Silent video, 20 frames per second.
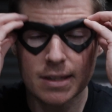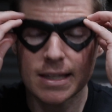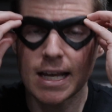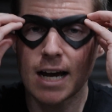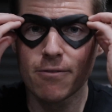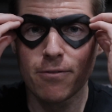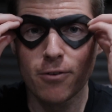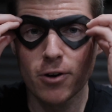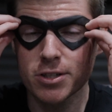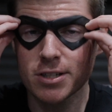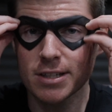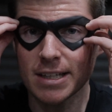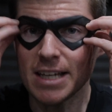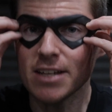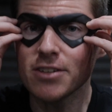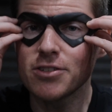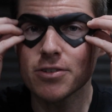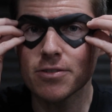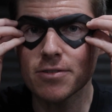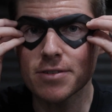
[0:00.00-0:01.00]
Now, unfortunately,
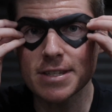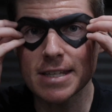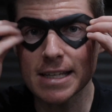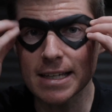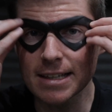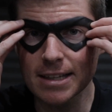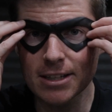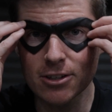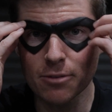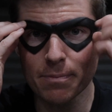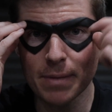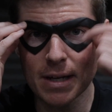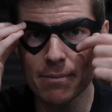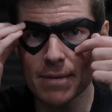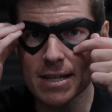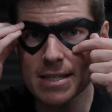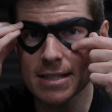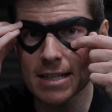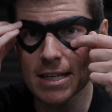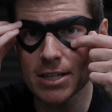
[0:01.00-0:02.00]
you do see a little bit of
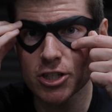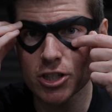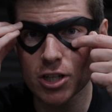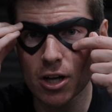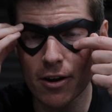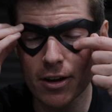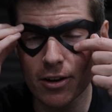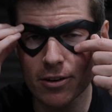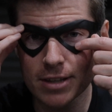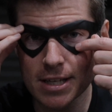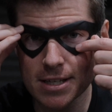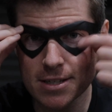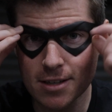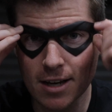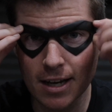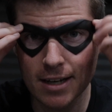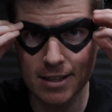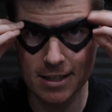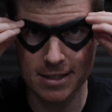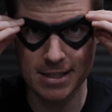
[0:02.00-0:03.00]
my skin showing on this
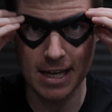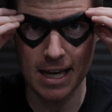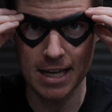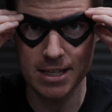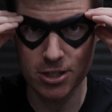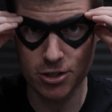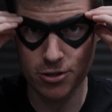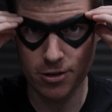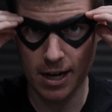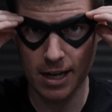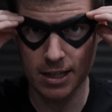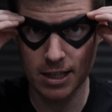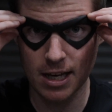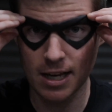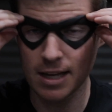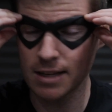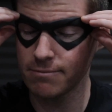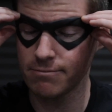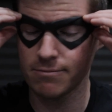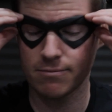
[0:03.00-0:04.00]
side in the teaser
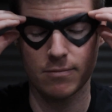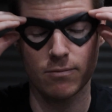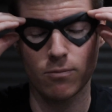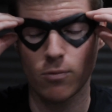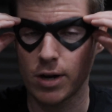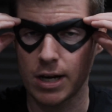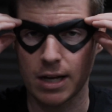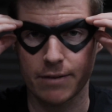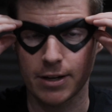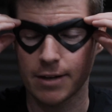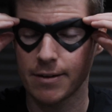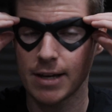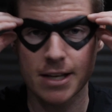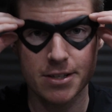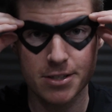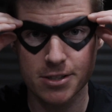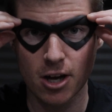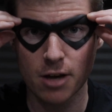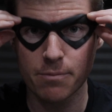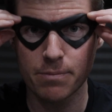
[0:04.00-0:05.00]
trailer. Whatever,
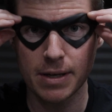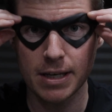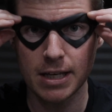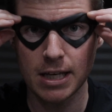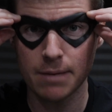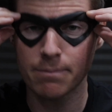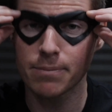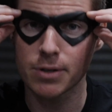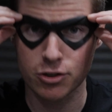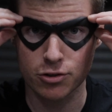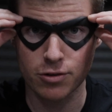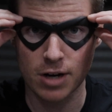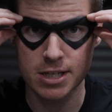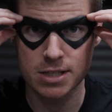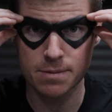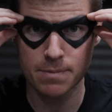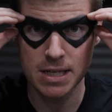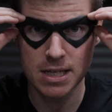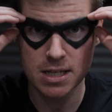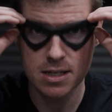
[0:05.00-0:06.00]
it's no biggie, but
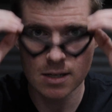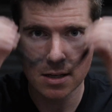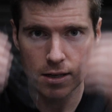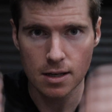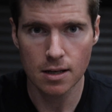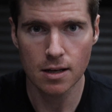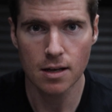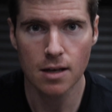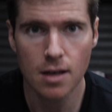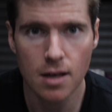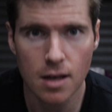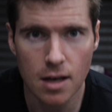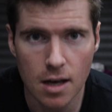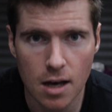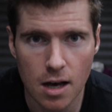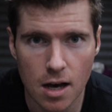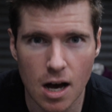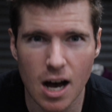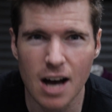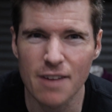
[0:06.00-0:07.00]
trust me,
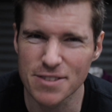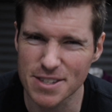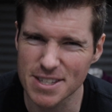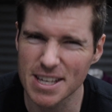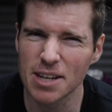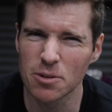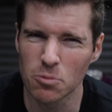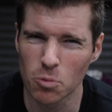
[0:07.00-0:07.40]
I've seen